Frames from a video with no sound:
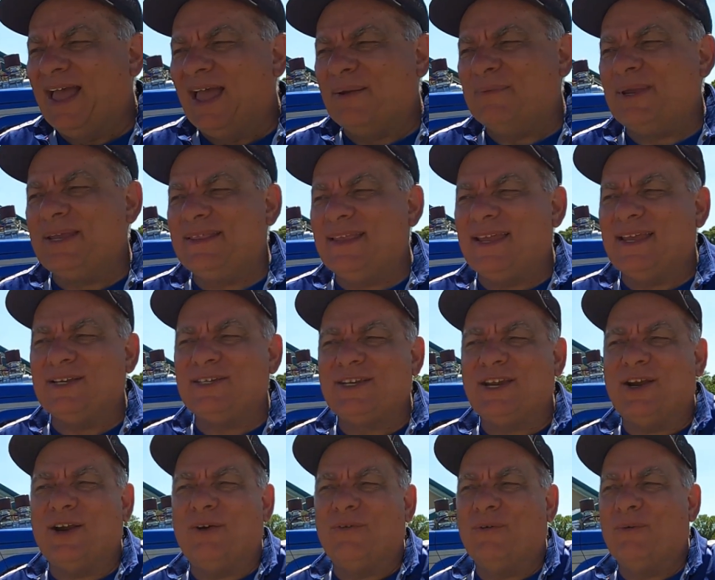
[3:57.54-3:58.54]
I mean, the
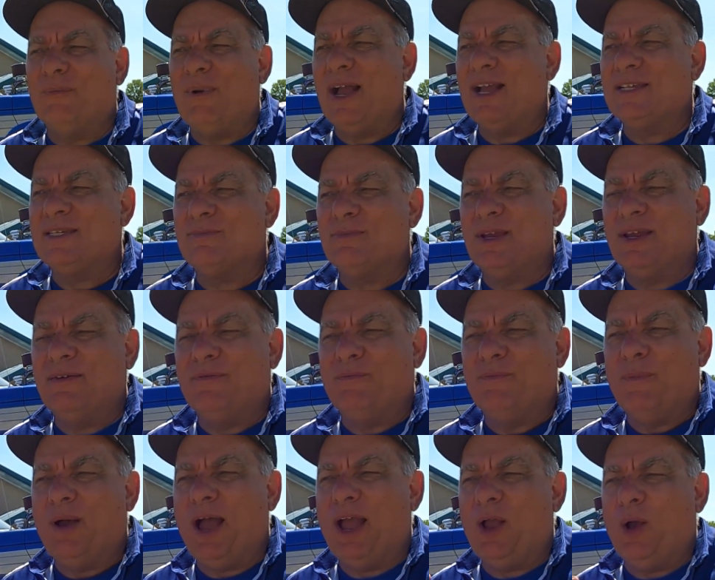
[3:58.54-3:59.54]
interior reminds me of
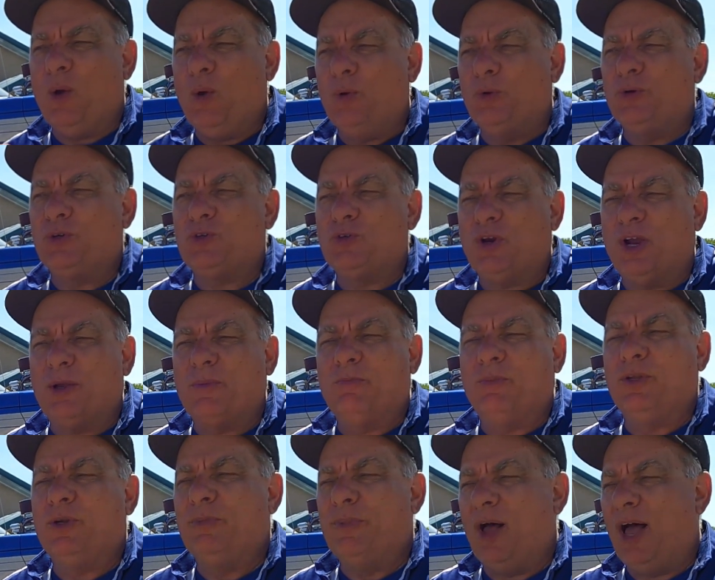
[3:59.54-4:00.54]
my older truck,
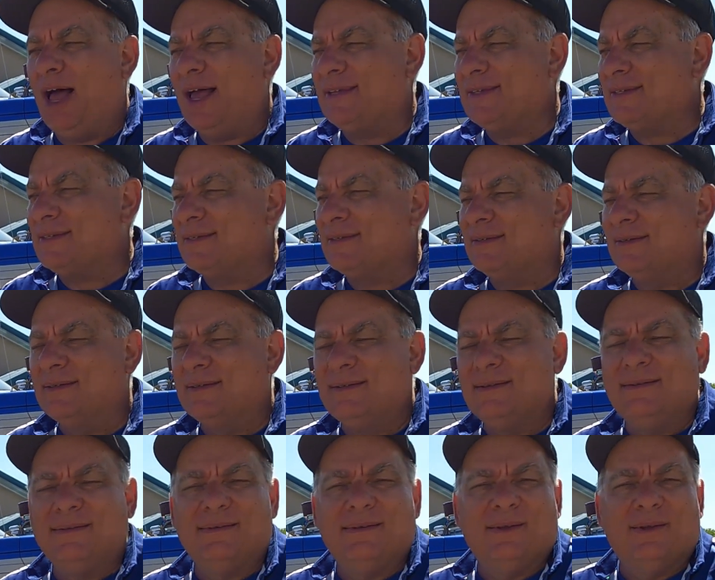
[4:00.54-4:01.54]
Blue Boss.
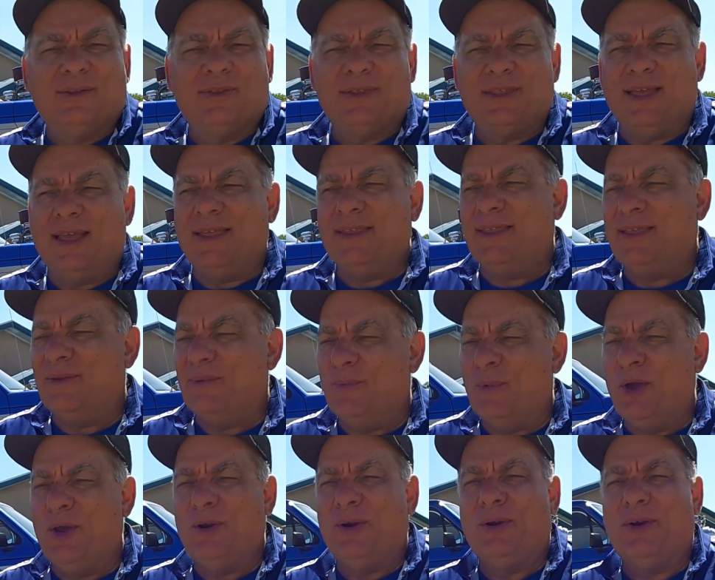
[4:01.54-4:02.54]
The
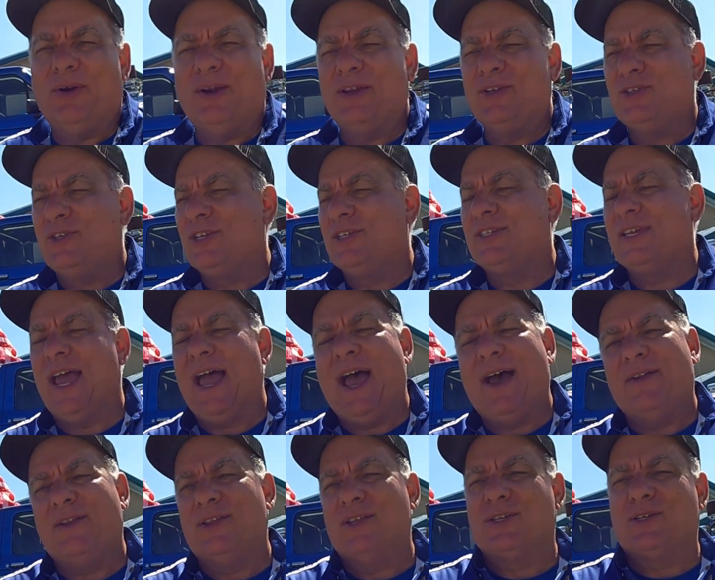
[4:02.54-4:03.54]
motor is just out of